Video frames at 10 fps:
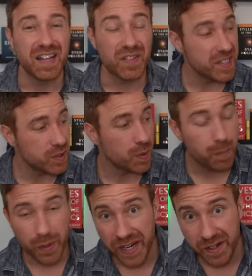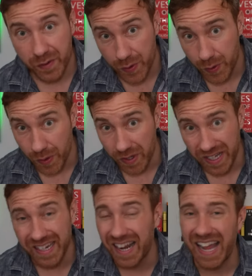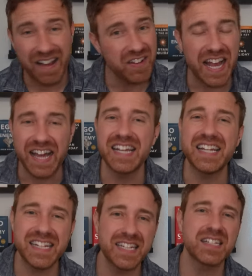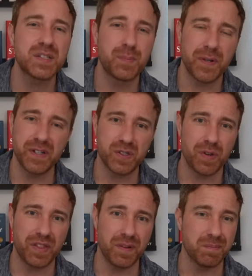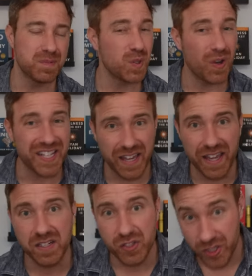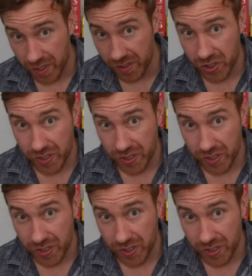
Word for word: Now these are brand new and I haven't had any experience with them, so I can't judge.